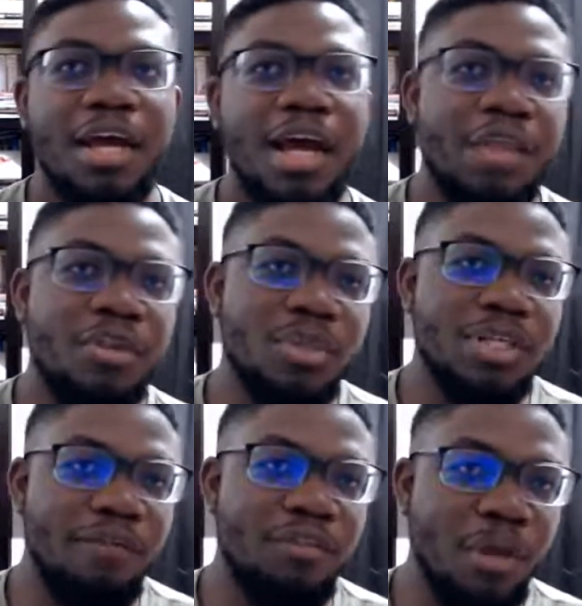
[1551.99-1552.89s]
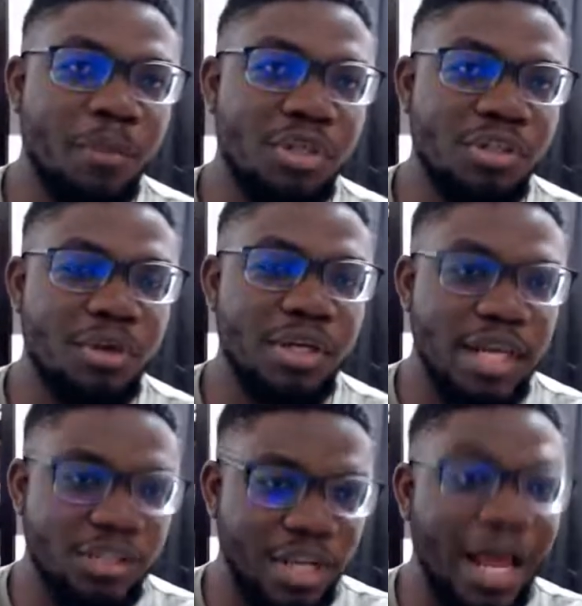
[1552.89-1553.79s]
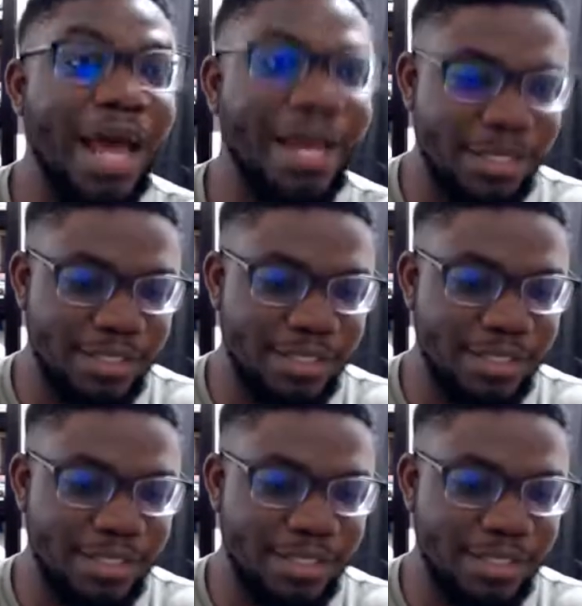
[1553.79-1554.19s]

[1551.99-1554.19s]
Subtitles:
I thought it was kind of a dumb question because actually I can